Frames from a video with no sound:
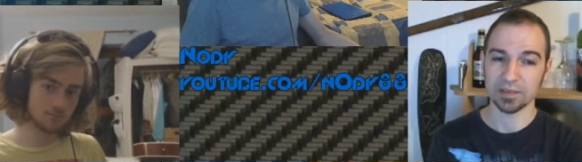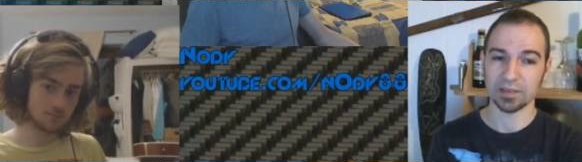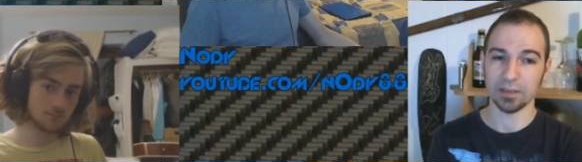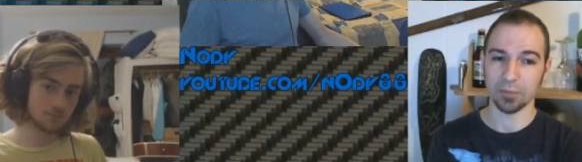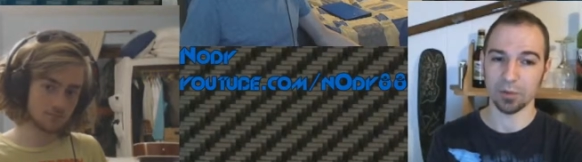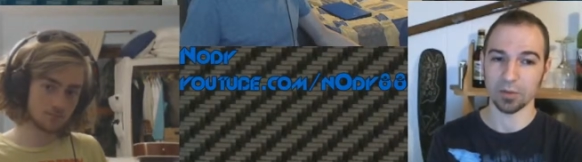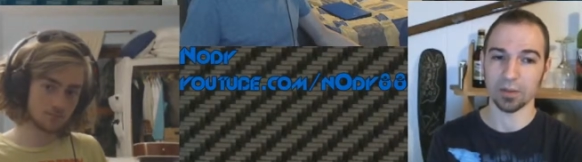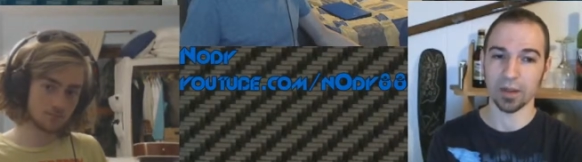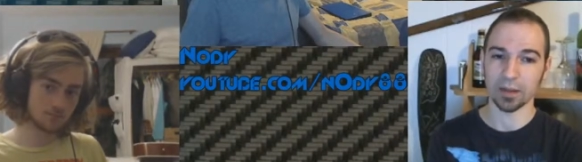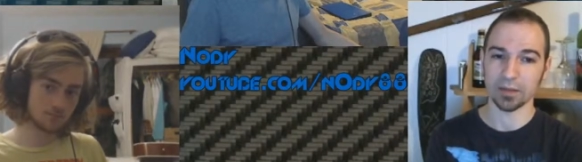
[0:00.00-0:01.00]
Speaker 1: similar
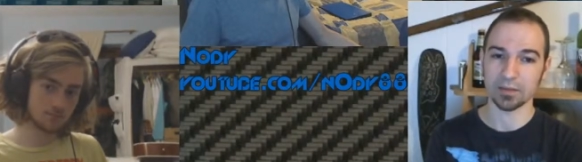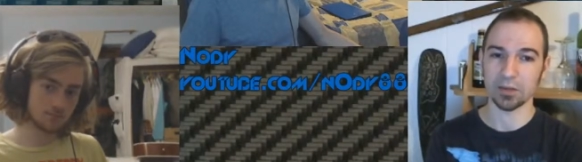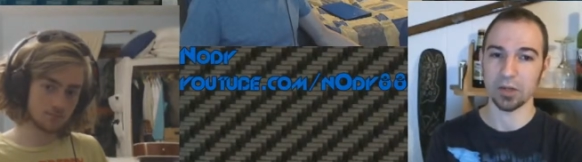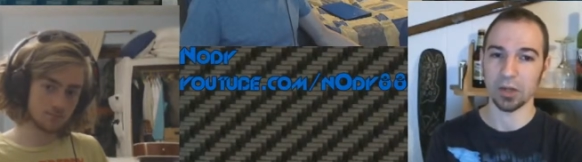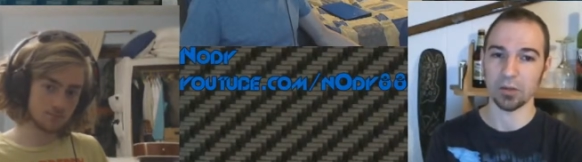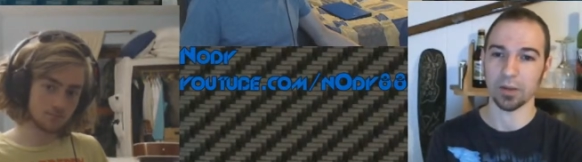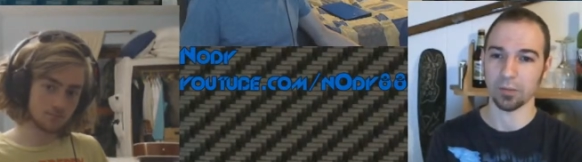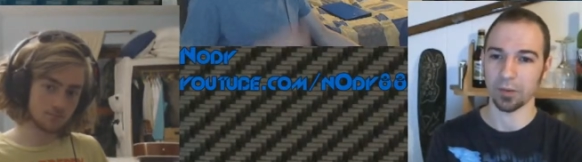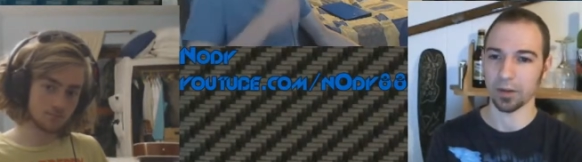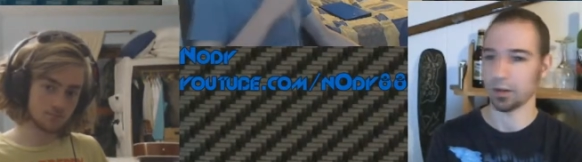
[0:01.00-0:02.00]
things to you, that
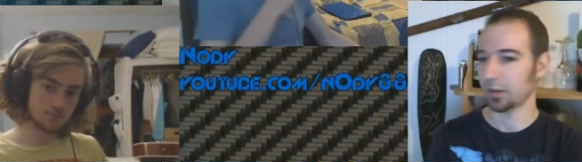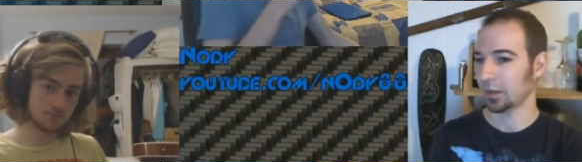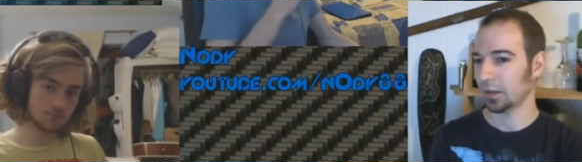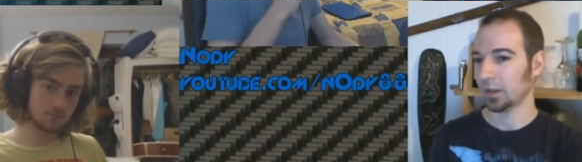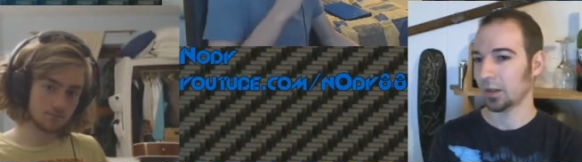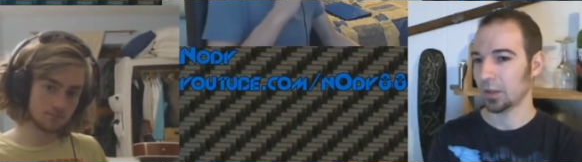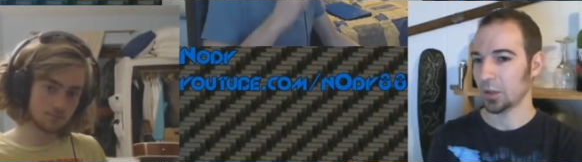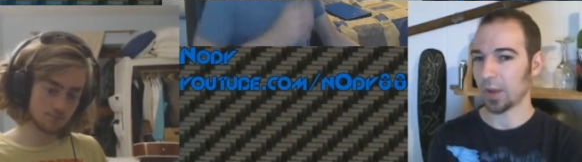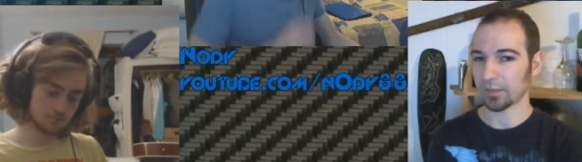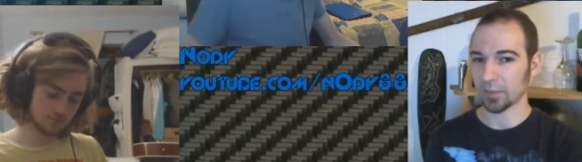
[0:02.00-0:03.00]
where
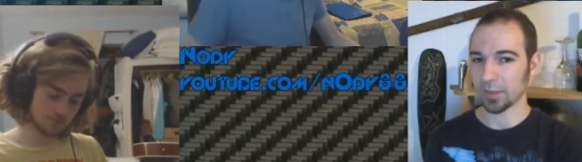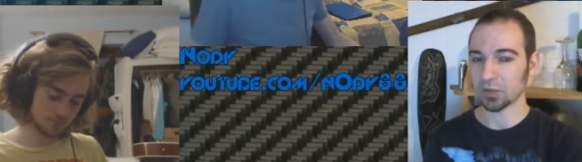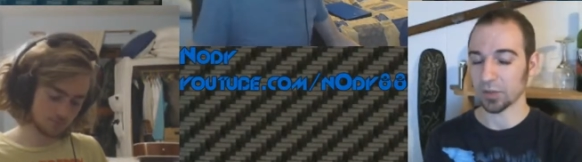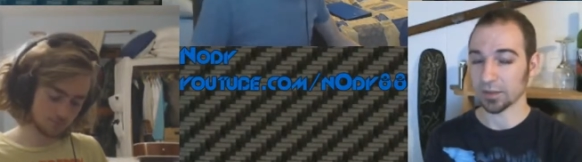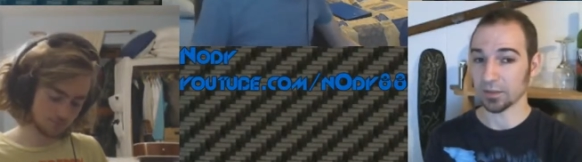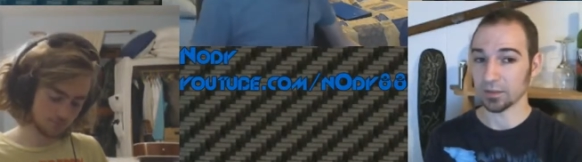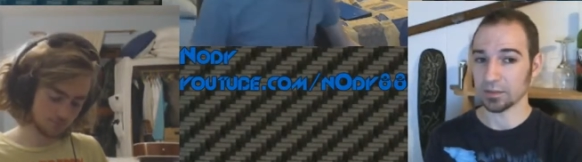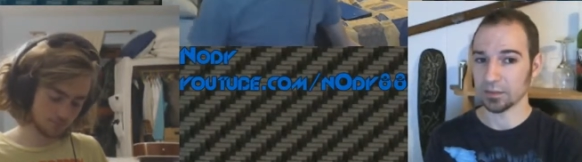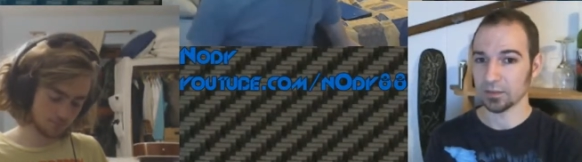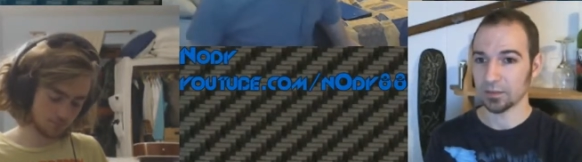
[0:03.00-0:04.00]
you have to make choices
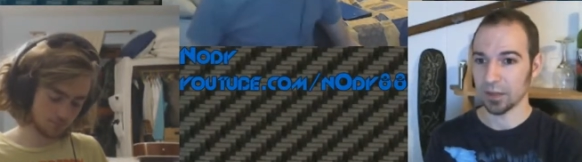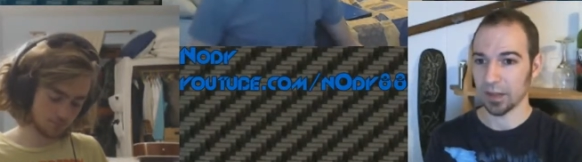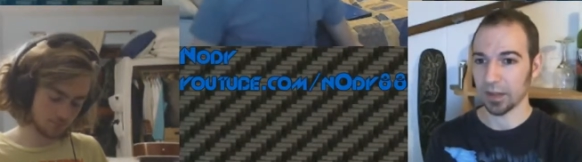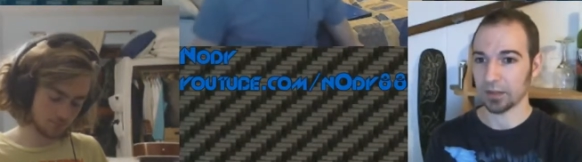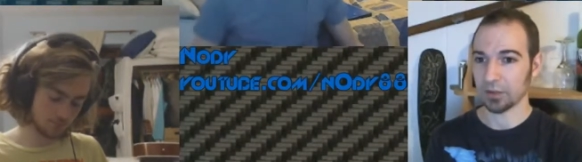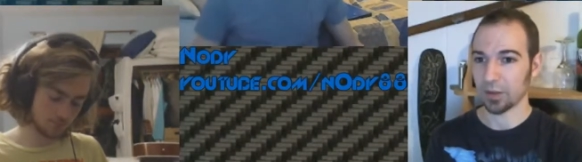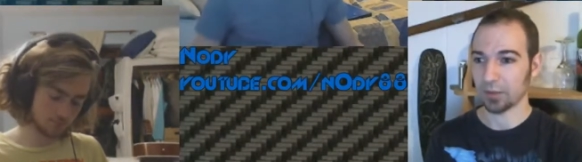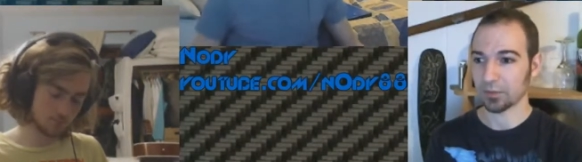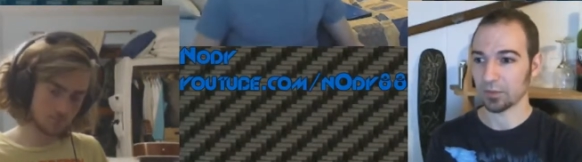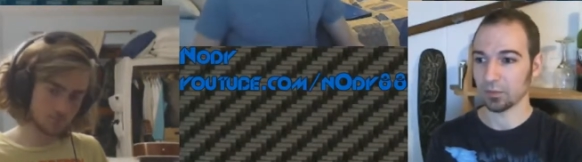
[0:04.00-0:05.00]
and you
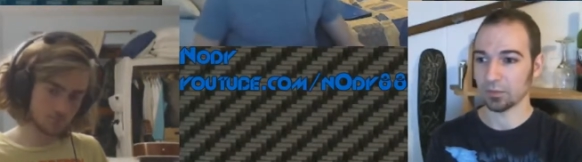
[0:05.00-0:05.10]
have to